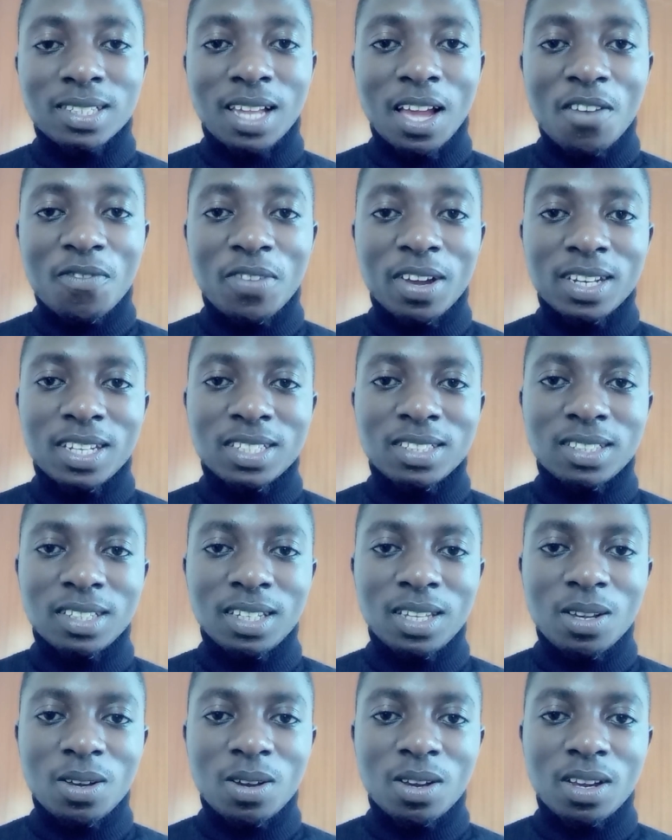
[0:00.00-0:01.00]
covered
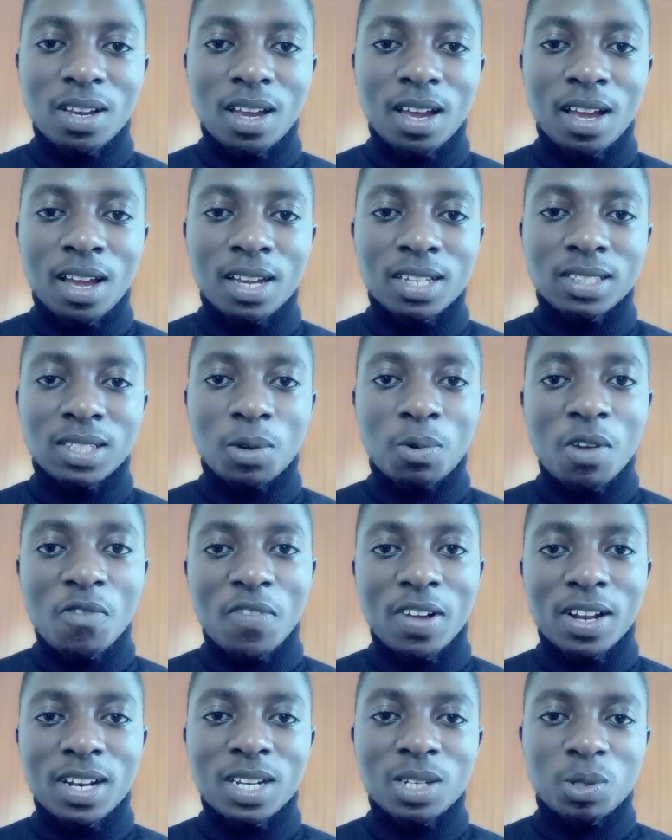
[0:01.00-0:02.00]
is
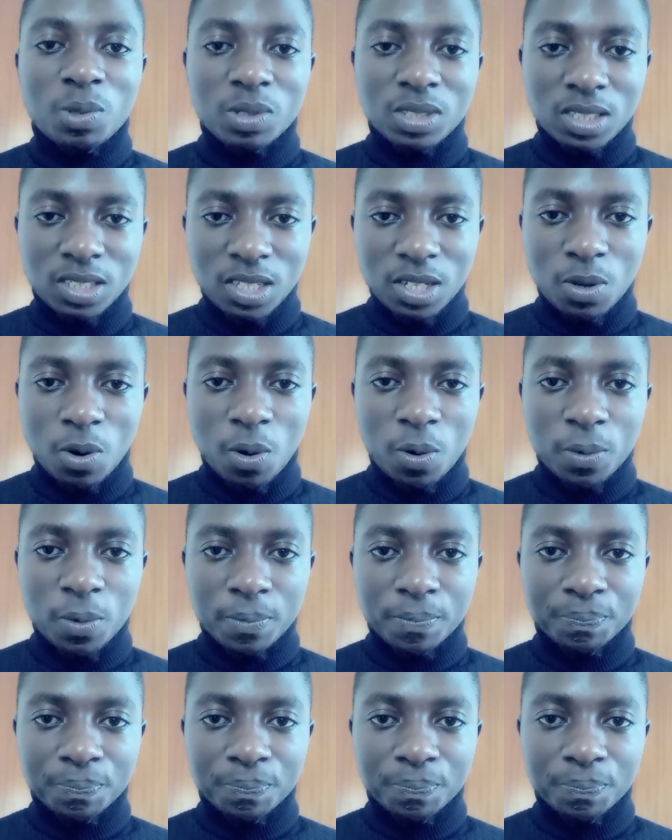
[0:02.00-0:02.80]
equivalent to zero.